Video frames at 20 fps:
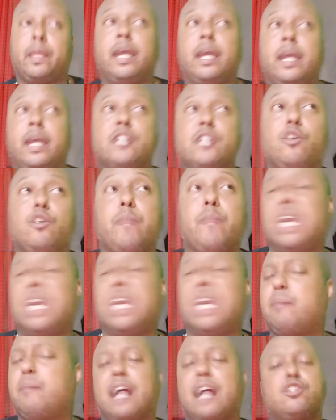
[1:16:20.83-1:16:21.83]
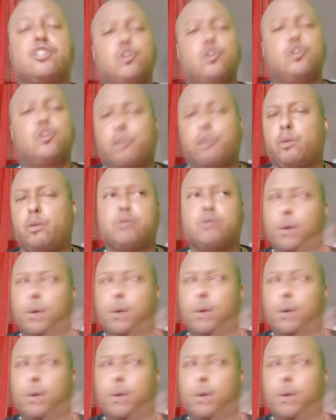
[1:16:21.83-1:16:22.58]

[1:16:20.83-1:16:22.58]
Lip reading: So me and him got super. We was always